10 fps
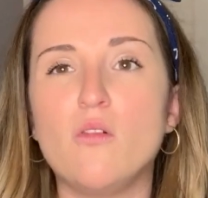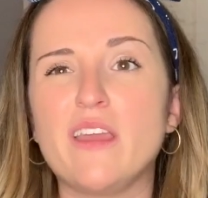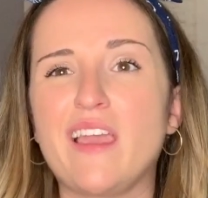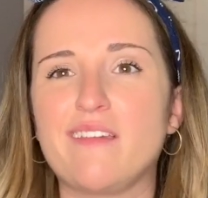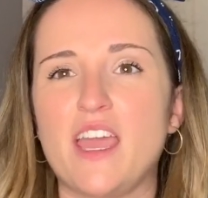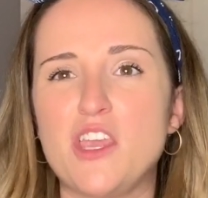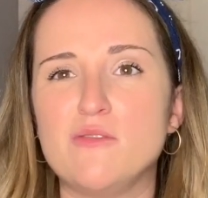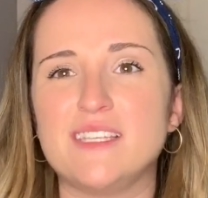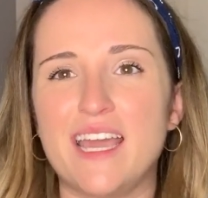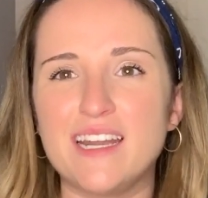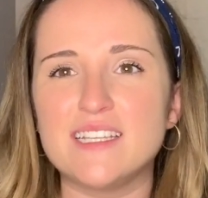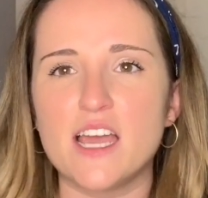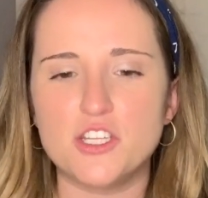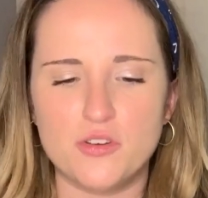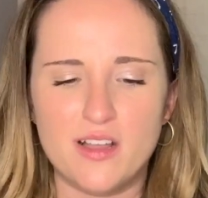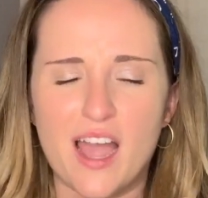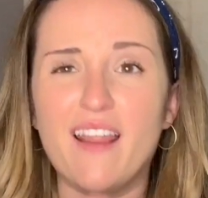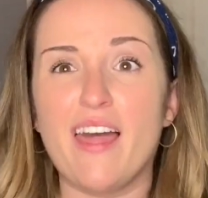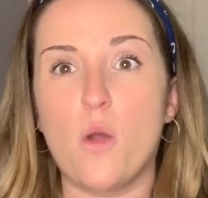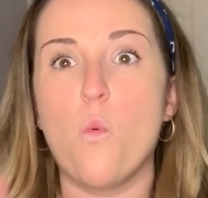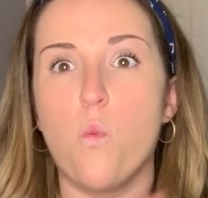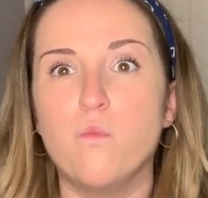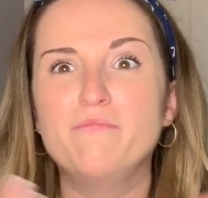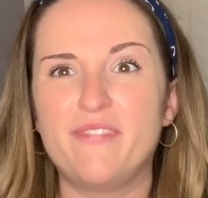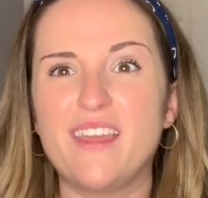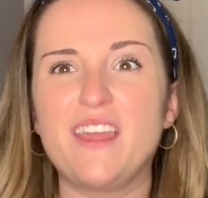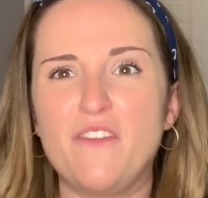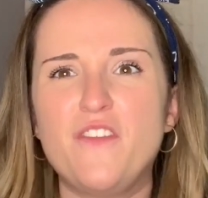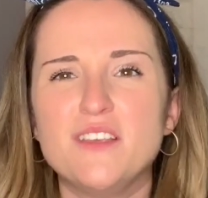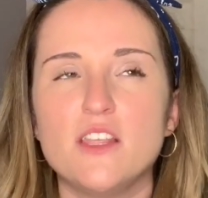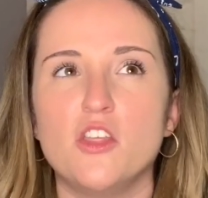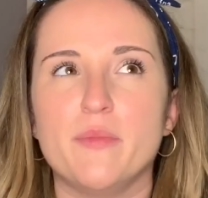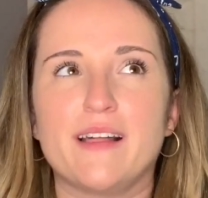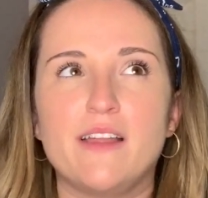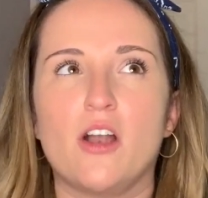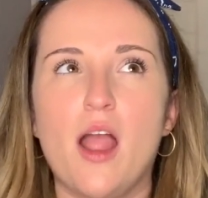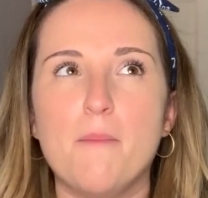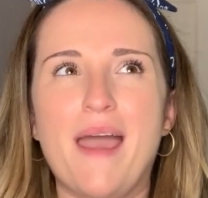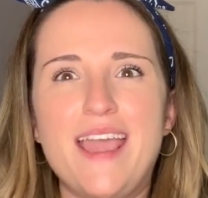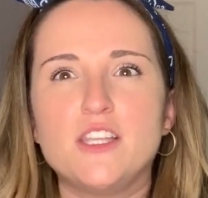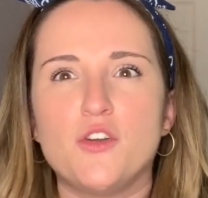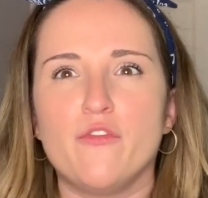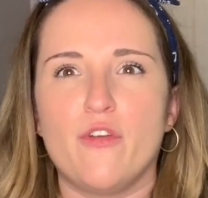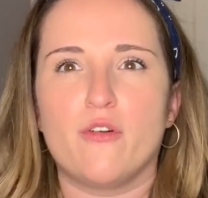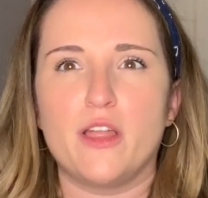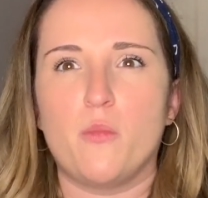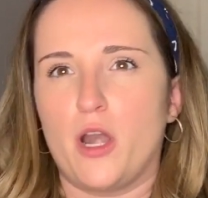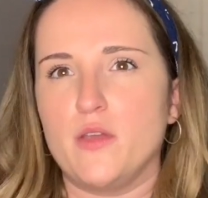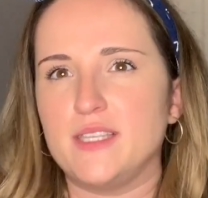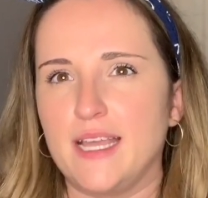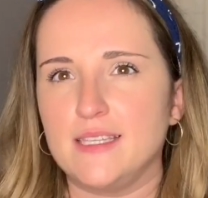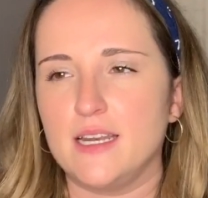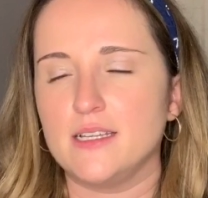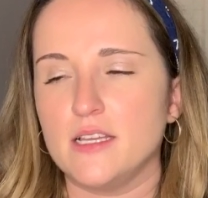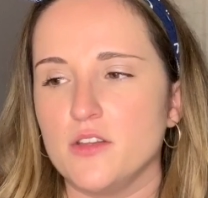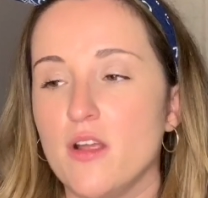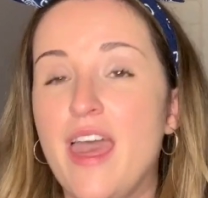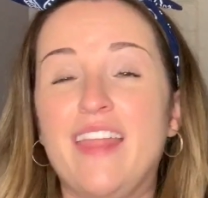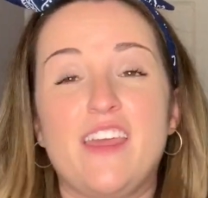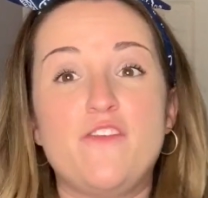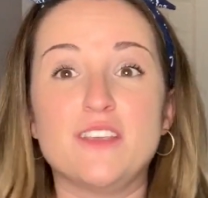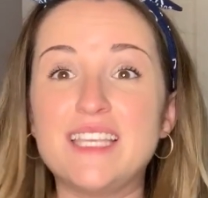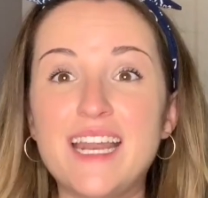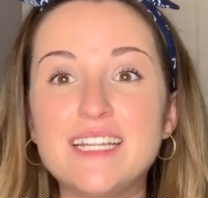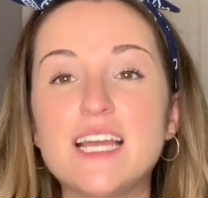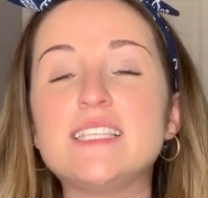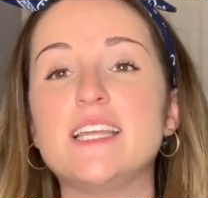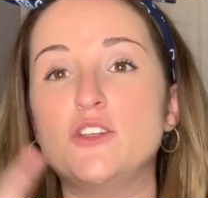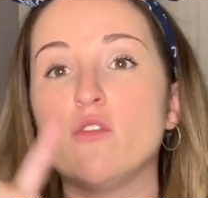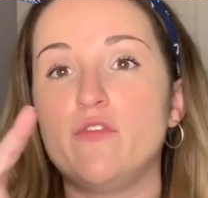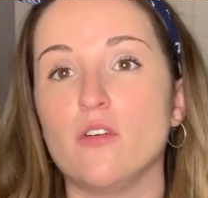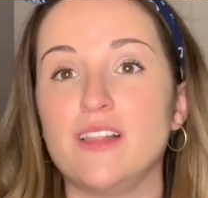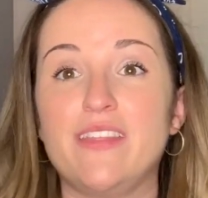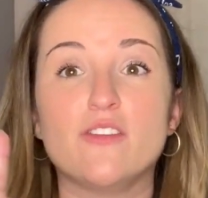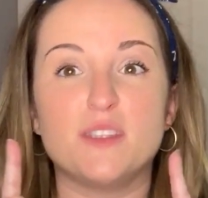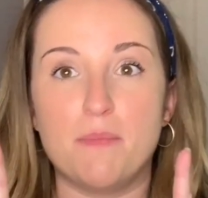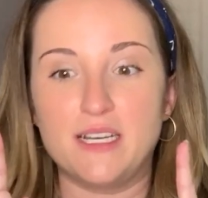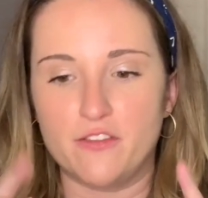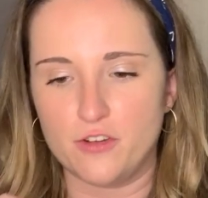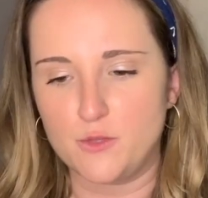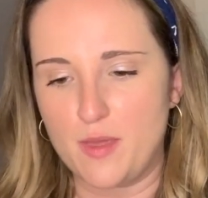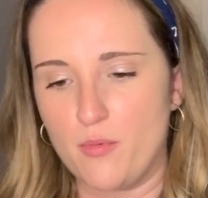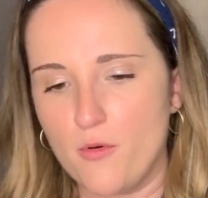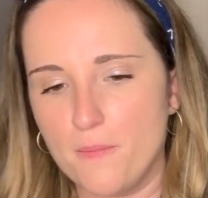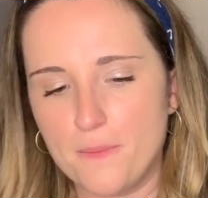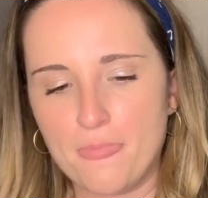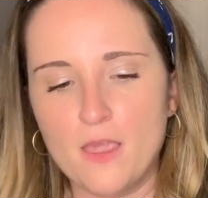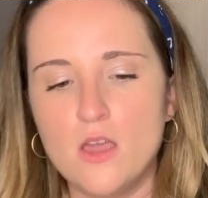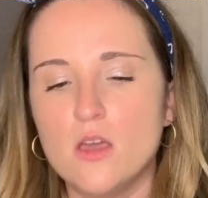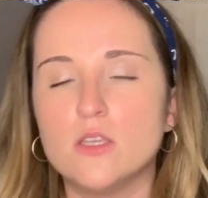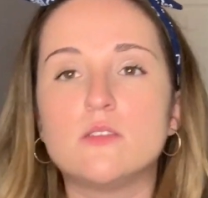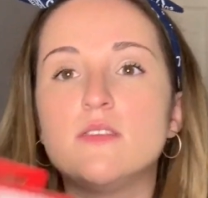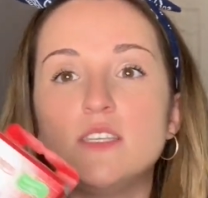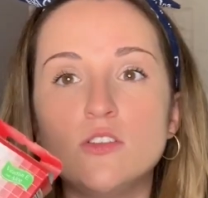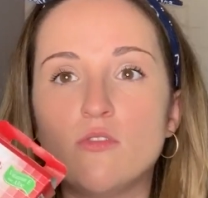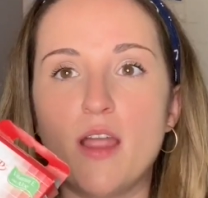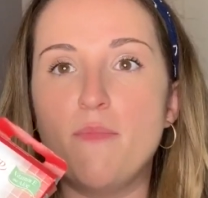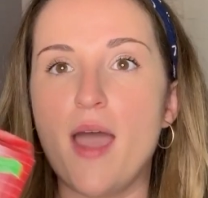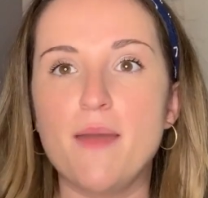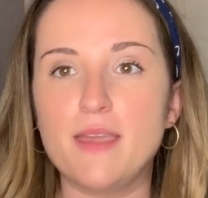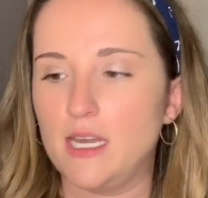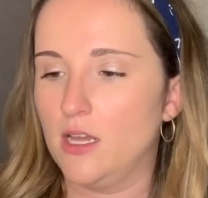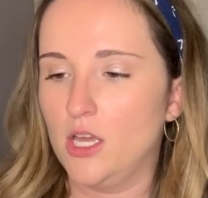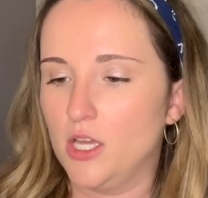only can you sanitize, you can kind of like, it feels a little bit cleaner. My hands don't feel clean when I use hand sanitizer. They feel sanitized, they don't feel clean. There's a big difference, people. So this is a great buy. I mean,